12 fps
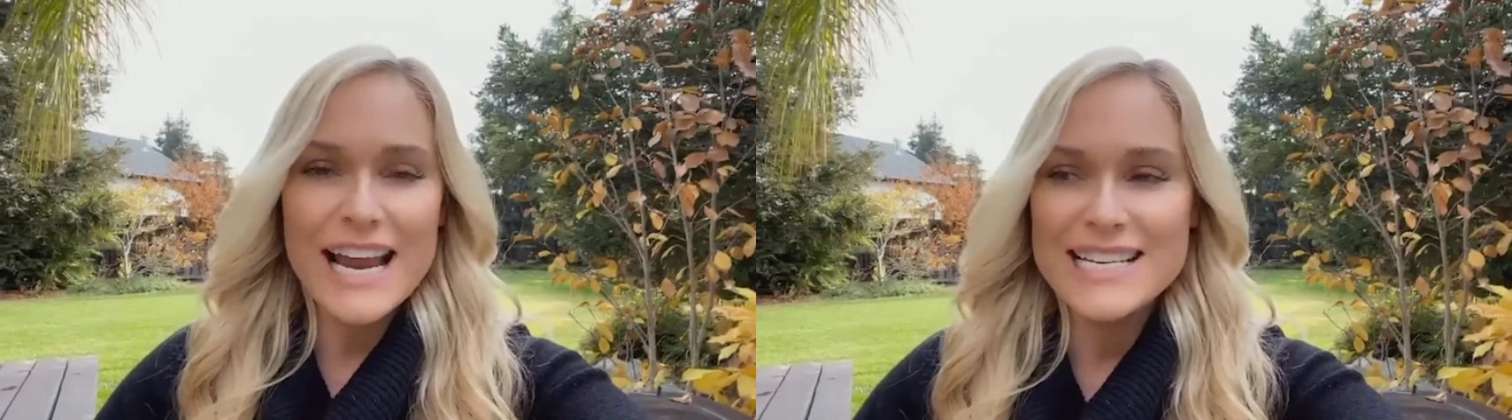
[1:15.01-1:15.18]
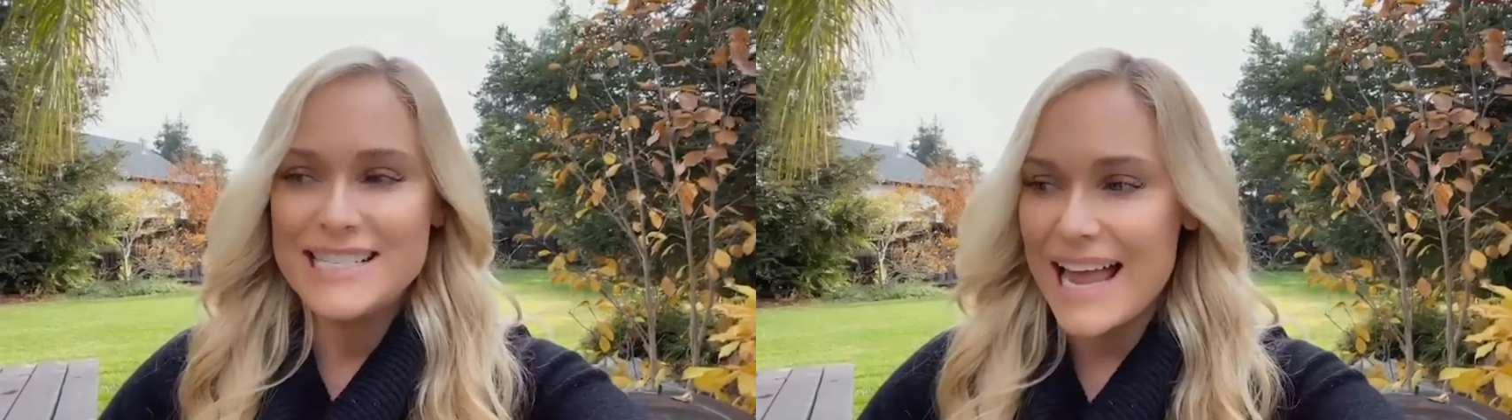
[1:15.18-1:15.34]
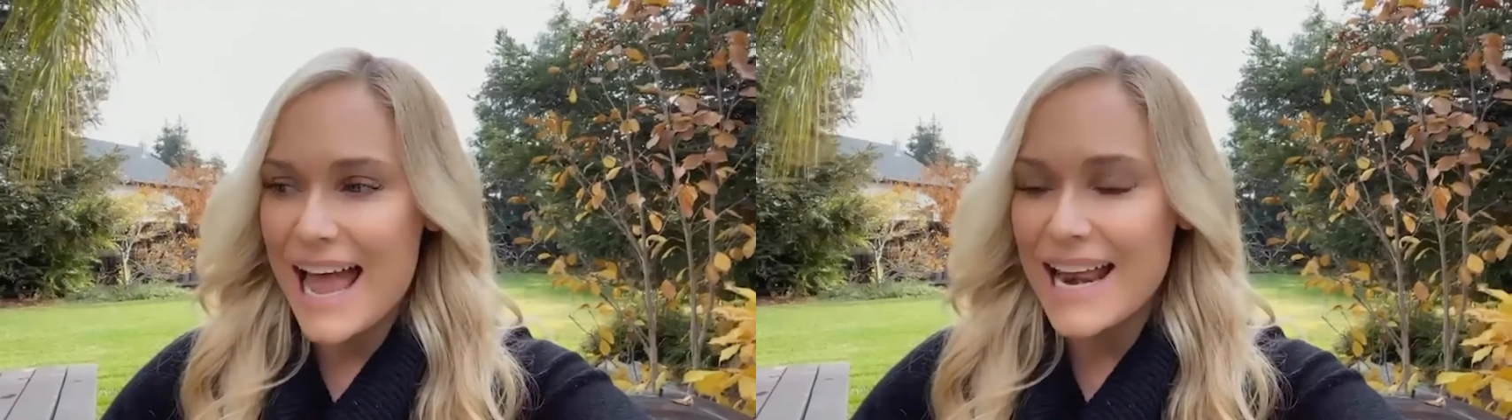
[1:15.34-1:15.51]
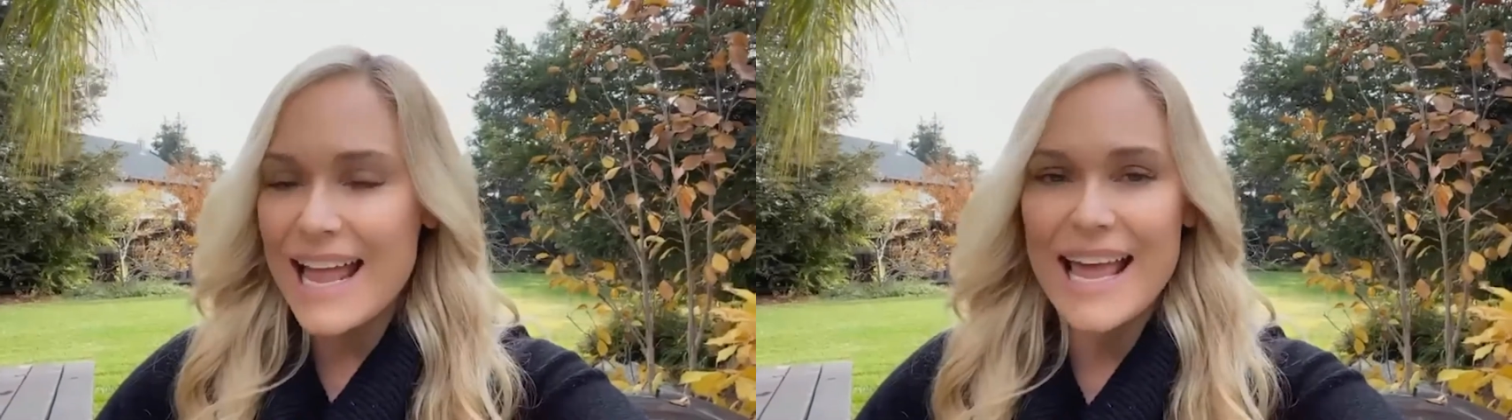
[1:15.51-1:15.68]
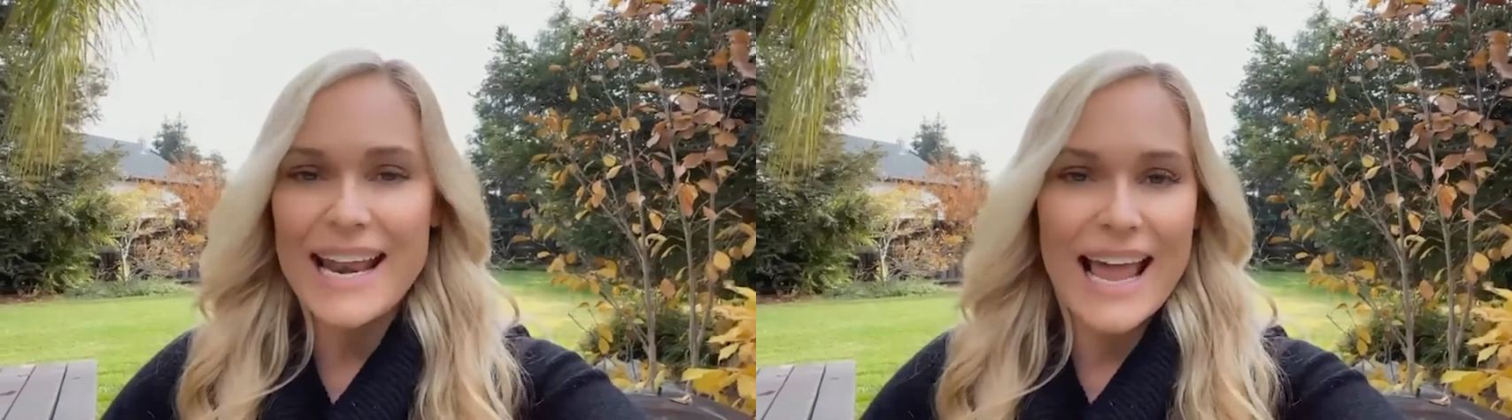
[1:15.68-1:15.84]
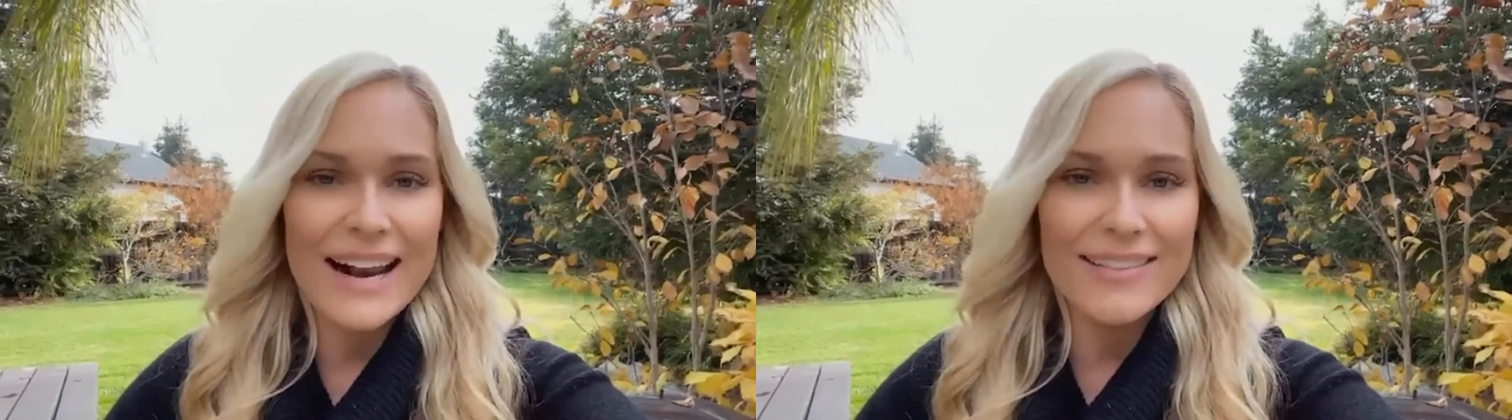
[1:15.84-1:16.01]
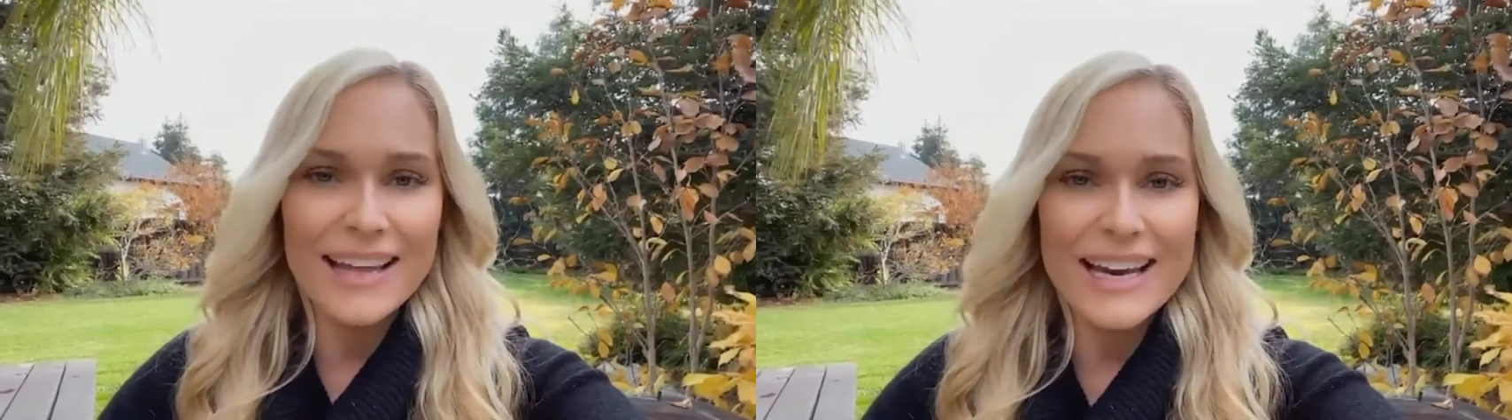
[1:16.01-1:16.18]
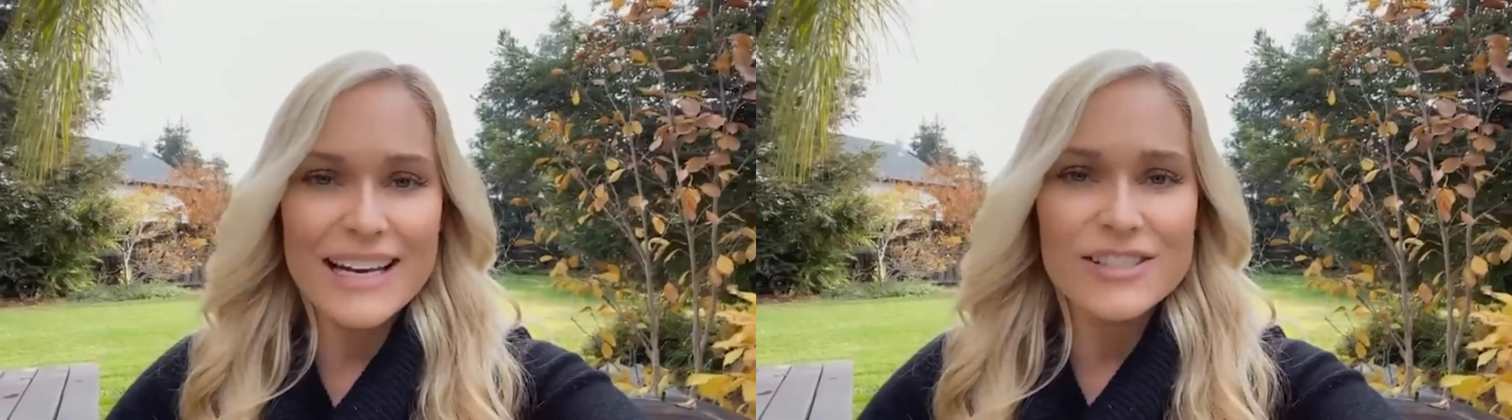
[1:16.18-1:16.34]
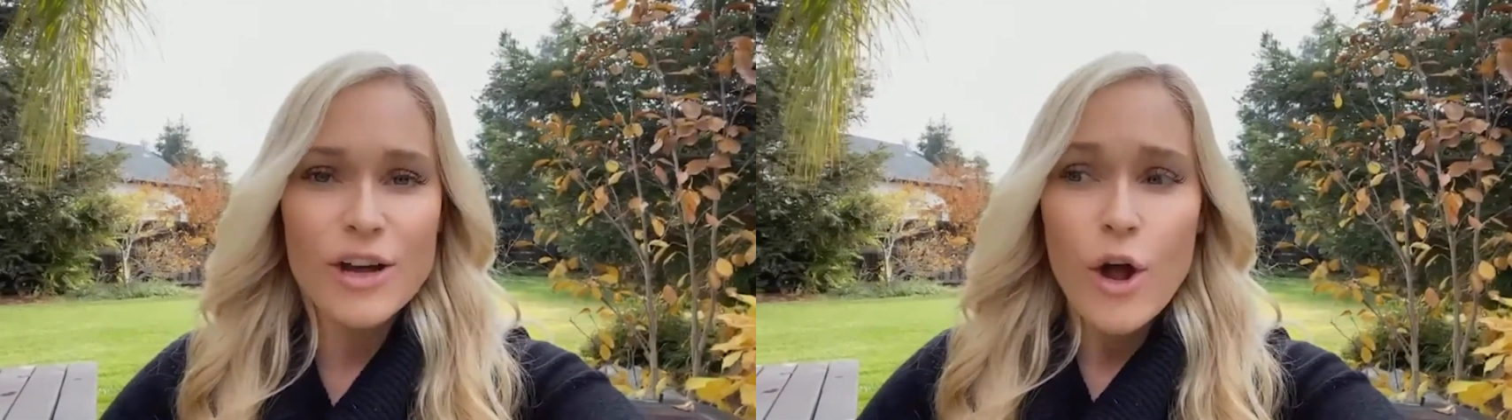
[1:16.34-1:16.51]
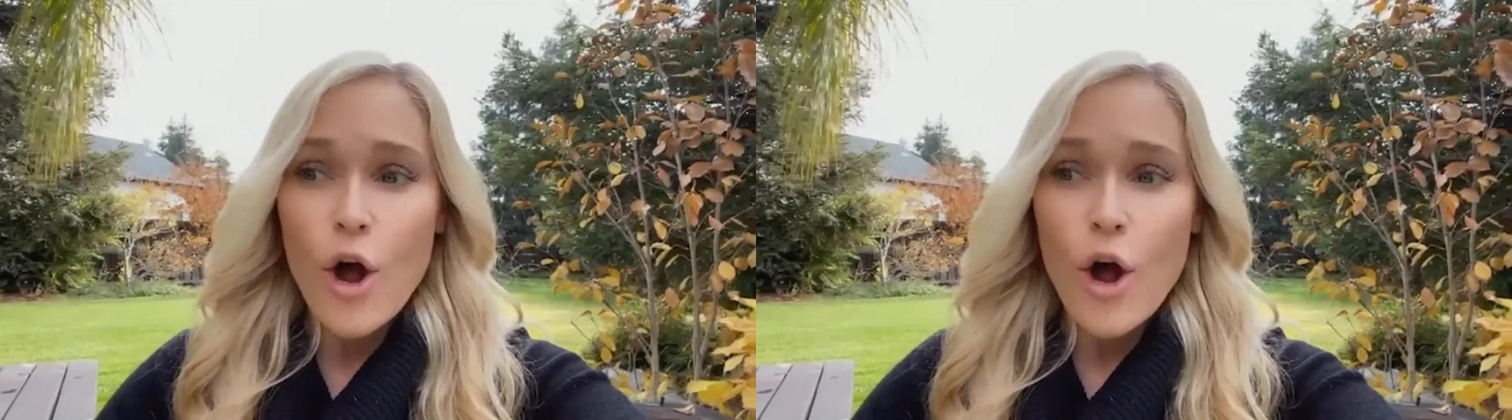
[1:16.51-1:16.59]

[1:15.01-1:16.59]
and data and analytics